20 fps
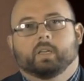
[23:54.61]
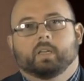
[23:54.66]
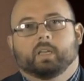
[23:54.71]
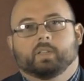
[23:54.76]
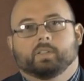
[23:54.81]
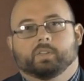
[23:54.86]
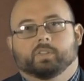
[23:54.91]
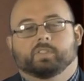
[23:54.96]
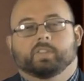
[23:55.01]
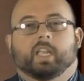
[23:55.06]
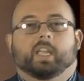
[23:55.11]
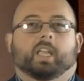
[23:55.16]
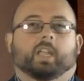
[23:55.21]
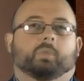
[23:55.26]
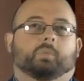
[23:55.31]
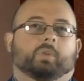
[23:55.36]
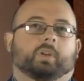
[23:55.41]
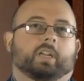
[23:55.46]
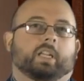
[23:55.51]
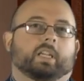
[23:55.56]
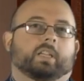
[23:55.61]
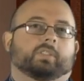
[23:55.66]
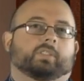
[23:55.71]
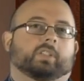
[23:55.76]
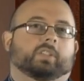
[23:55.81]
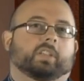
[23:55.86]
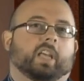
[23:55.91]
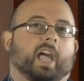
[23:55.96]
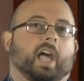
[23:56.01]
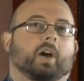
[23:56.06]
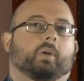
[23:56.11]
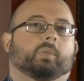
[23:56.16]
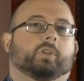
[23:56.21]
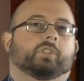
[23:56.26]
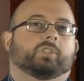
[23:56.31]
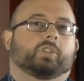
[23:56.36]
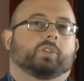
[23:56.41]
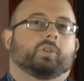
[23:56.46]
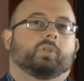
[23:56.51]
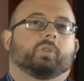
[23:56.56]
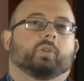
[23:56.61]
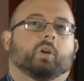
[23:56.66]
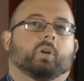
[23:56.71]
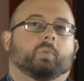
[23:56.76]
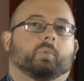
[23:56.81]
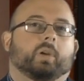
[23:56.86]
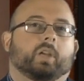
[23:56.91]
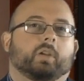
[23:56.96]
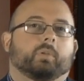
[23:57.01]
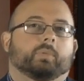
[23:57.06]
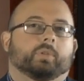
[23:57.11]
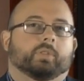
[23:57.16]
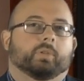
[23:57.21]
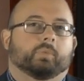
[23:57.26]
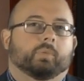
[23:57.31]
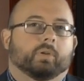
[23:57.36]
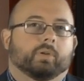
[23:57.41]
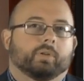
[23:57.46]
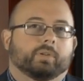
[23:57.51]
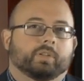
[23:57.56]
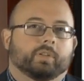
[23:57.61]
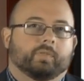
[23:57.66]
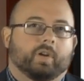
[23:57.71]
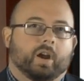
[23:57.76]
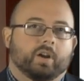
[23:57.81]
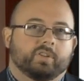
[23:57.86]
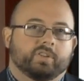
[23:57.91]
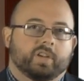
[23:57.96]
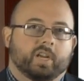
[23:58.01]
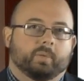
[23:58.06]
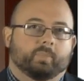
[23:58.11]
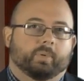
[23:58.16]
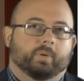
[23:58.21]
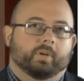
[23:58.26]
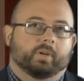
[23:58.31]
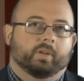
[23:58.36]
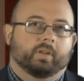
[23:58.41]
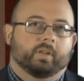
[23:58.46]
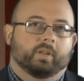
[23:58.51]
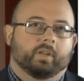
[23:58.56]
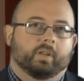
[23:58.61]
And the second one is how in tune are we with the words of our shepherd?